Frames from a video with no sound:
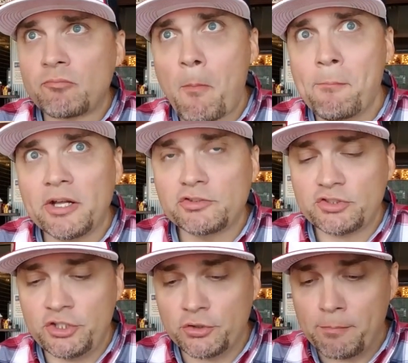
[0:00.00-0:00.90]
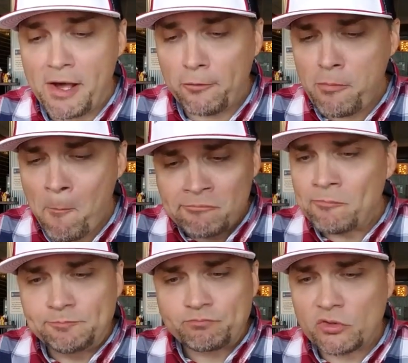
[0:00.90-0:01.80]
melt in your mouth.
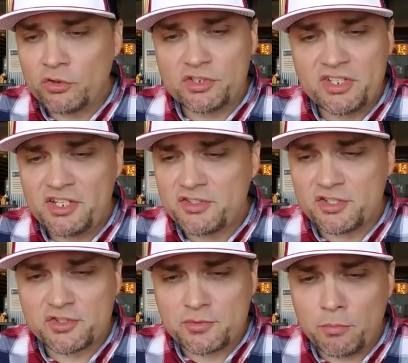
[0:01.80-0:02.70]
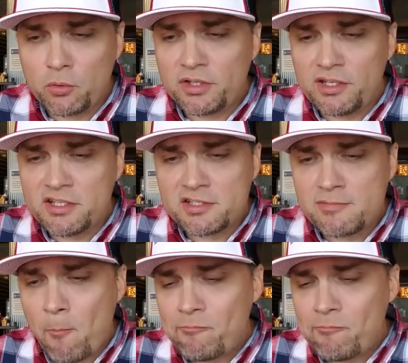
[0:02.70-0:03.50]
You can taste the smokiness.